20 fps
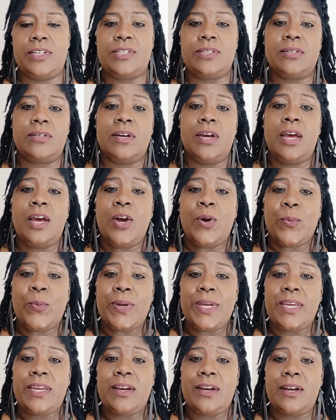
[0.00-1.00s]
So
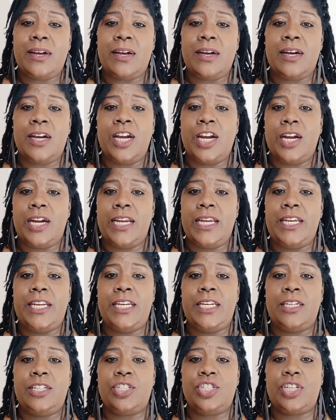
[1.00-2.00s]
we are
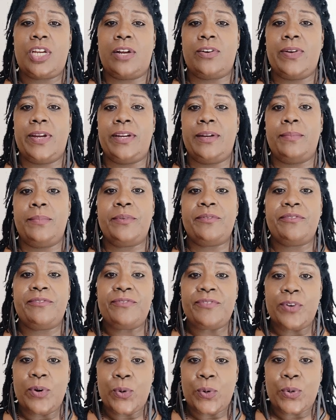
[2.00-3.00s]
in chakra number
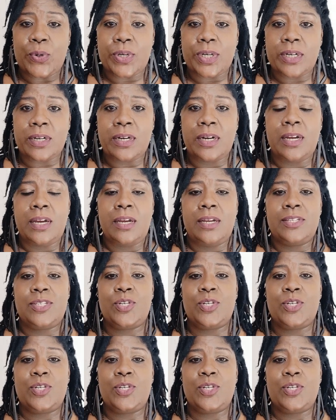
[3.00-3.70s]
4.